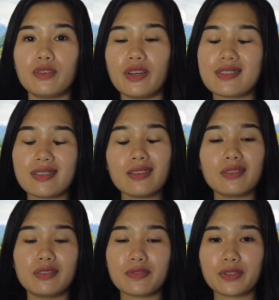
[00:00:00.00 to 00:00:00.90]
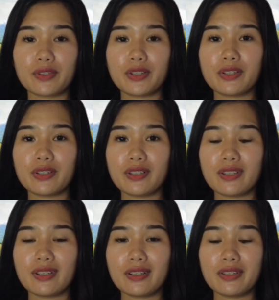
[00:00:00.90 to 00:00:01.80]
It's not good for
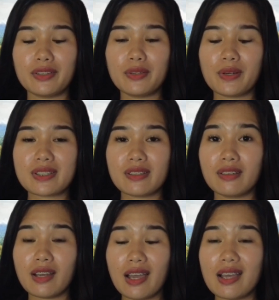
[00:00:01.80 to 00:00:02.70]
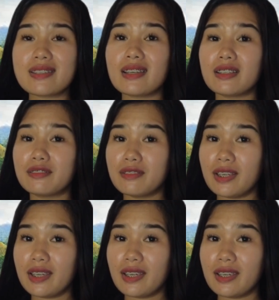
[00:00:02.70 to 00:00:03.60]
you as a
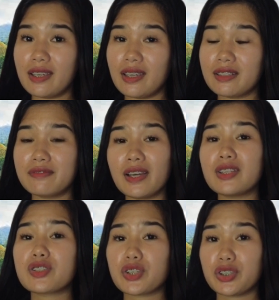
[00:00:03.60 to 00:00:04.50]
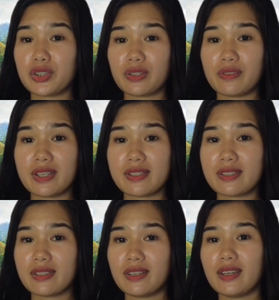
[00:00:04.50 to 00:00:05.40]
adventure
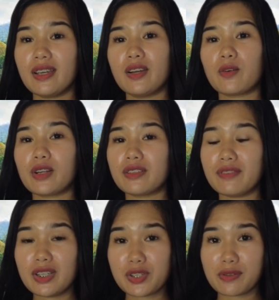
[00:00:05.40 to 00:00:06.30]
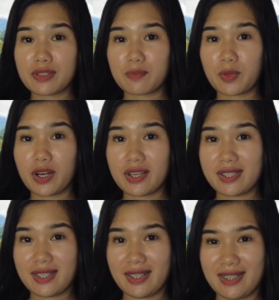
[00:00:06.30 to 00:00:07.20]
tourist or adventurous
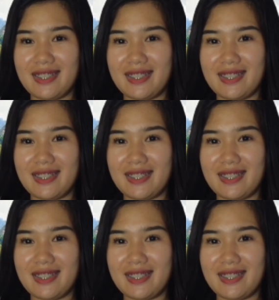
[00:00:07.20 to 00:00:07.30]
person.